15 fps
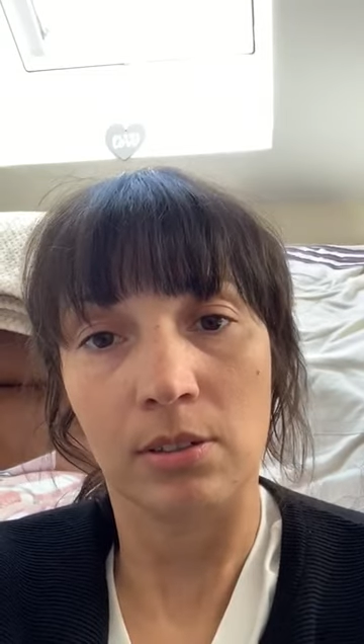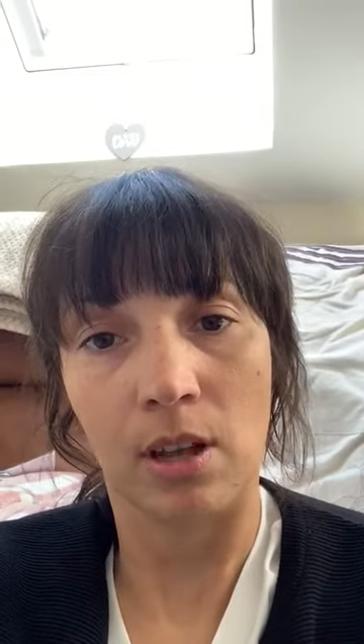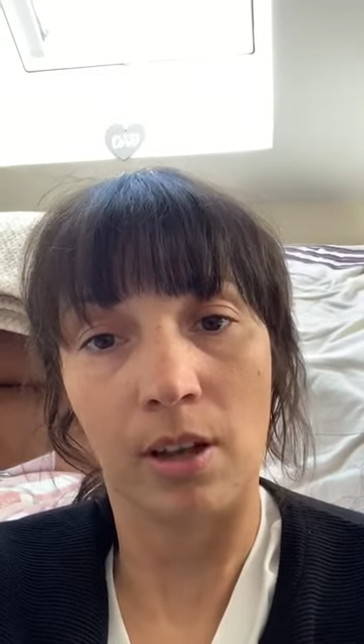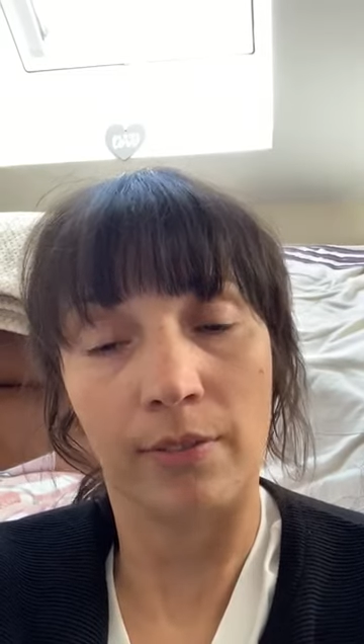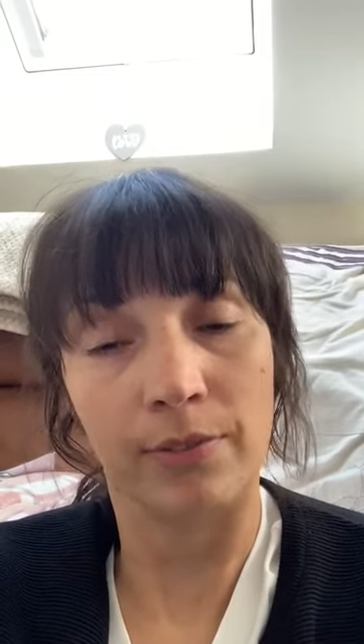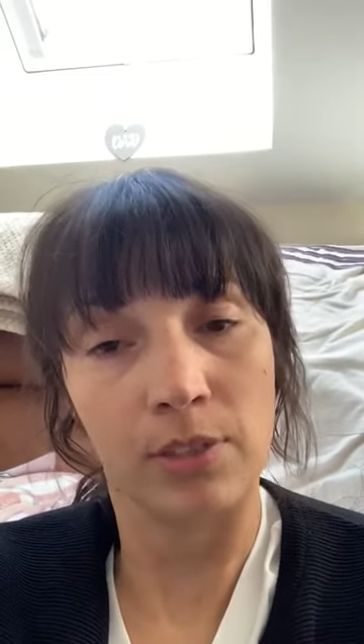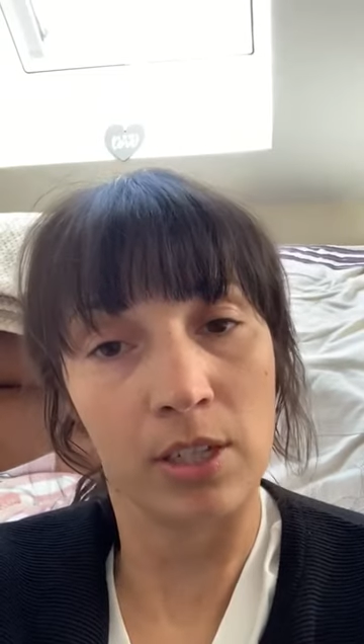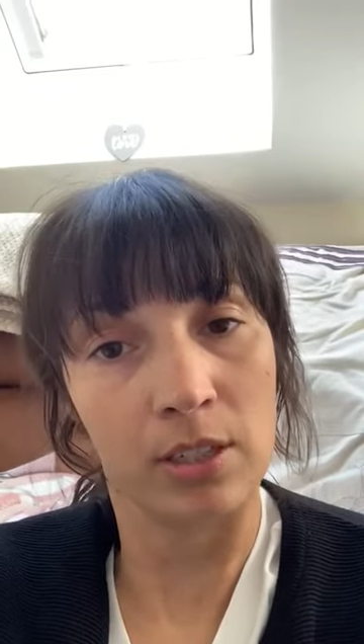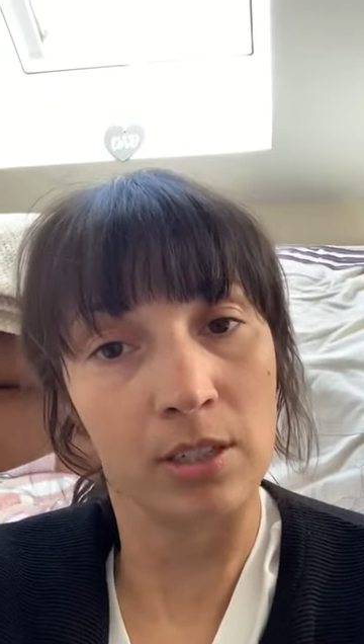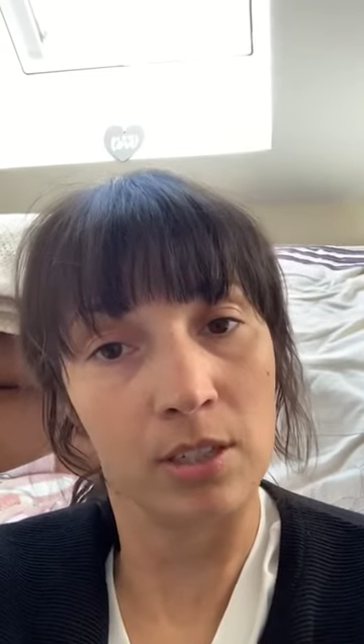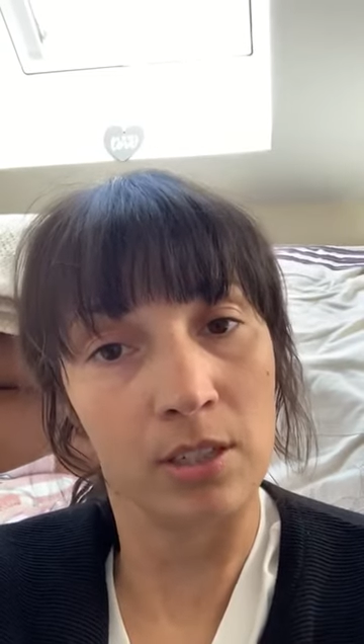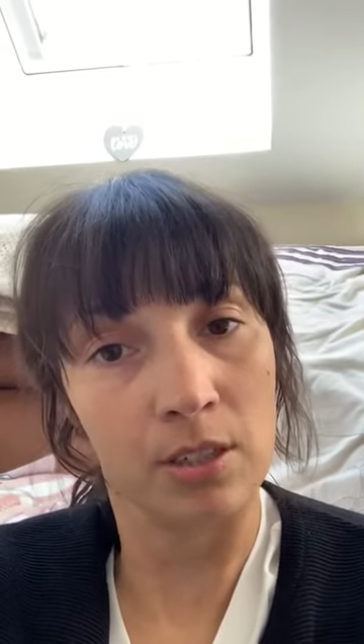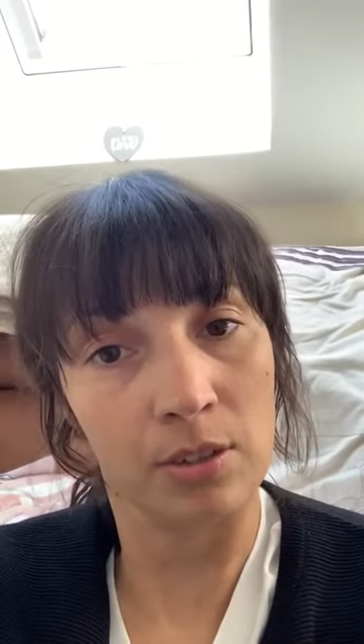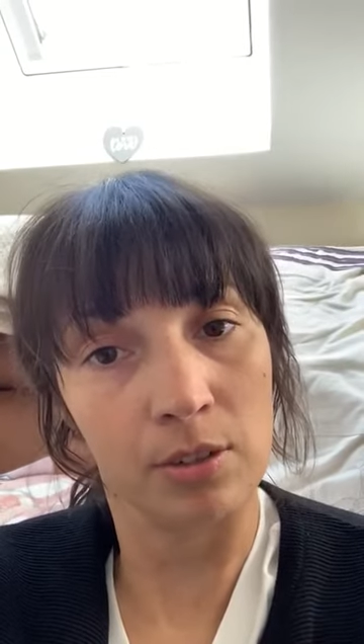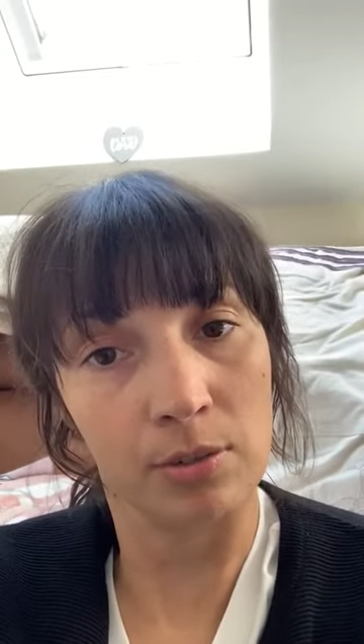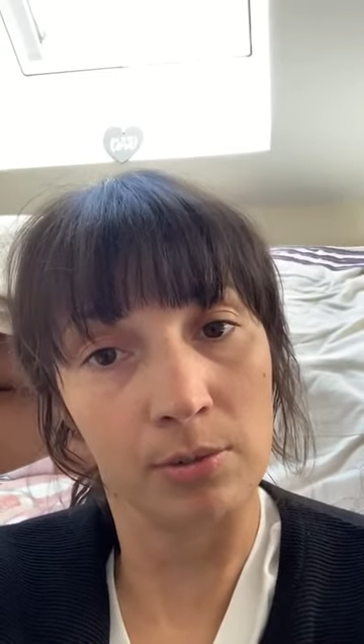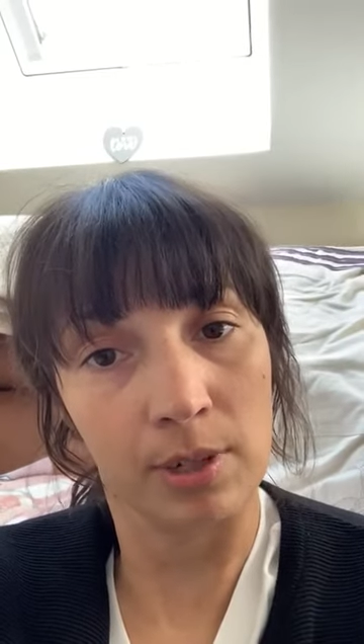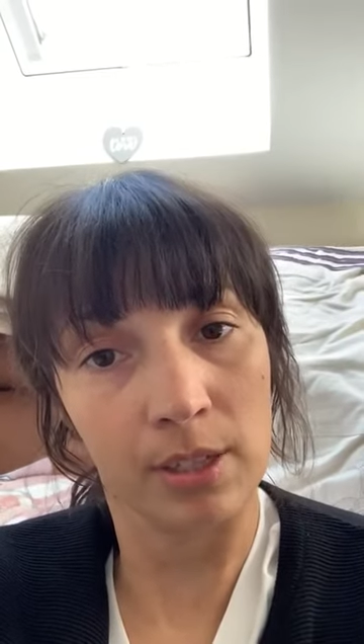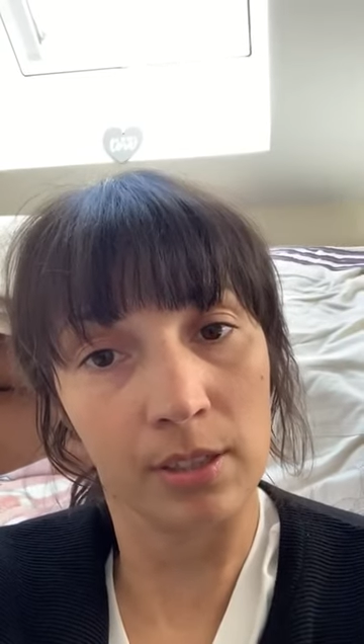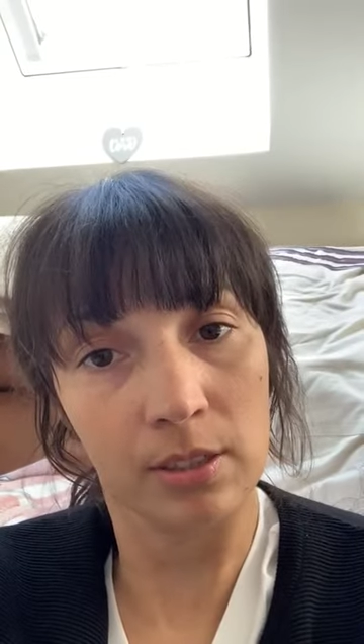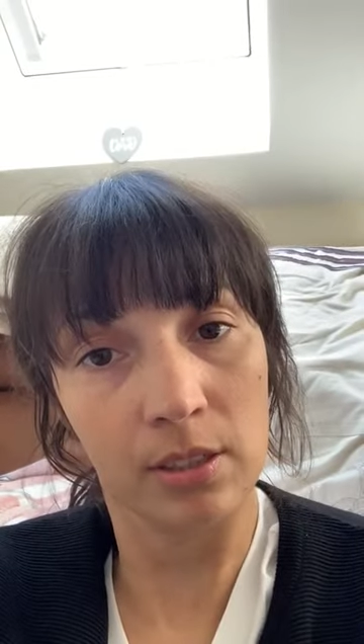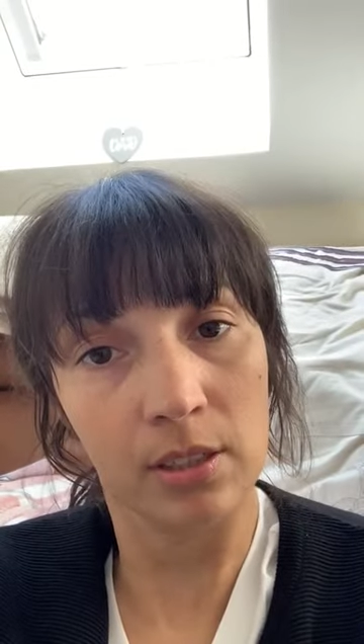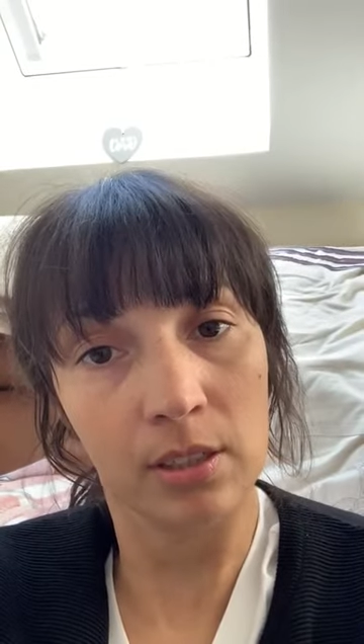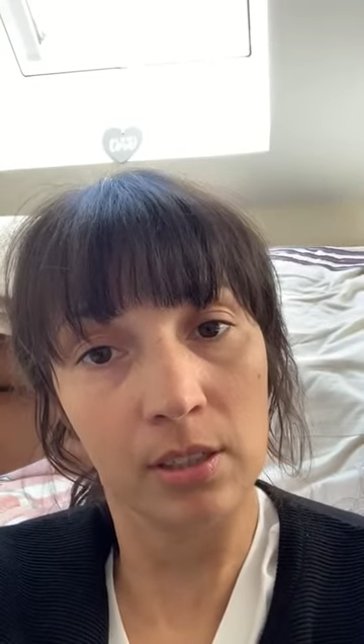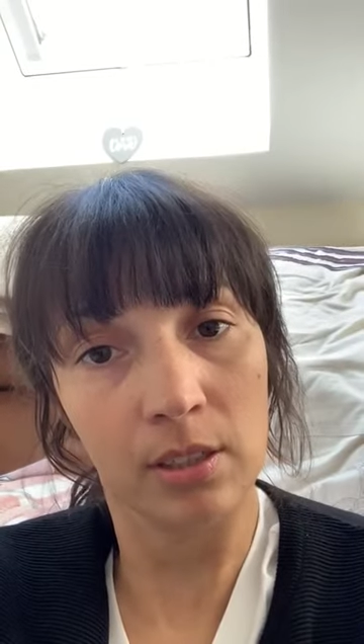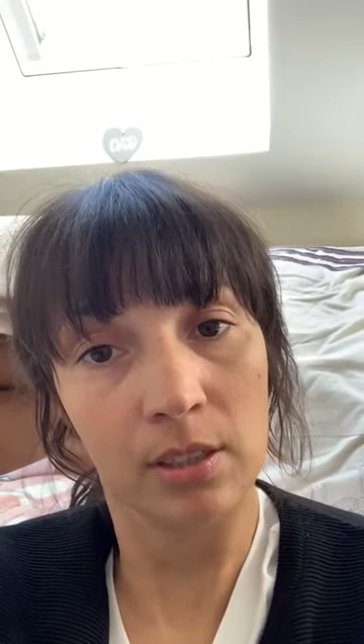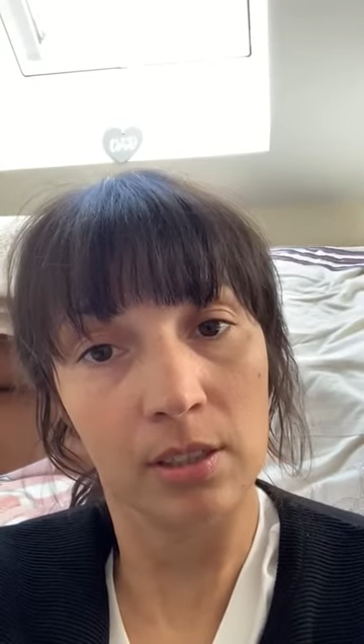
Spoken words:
have taken it already.